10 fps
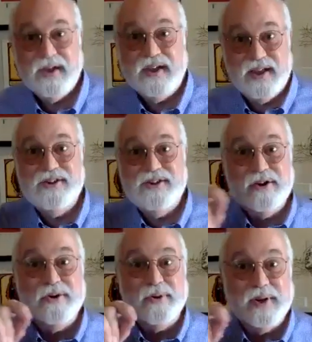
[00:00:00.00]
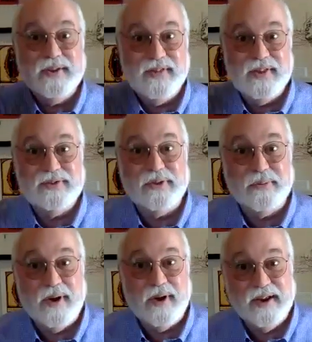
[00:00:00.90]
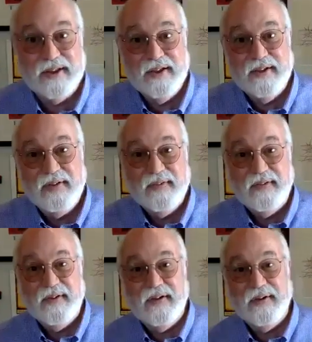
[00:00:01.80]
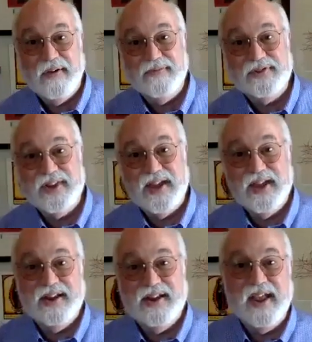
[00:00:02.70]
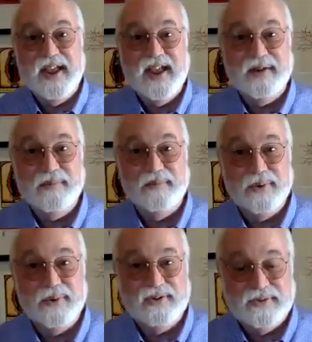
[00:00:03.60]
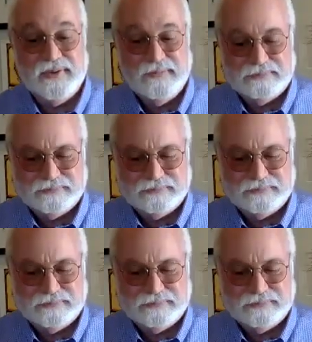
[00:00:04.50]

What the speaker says: continuing this thread of Zen and Buddhism,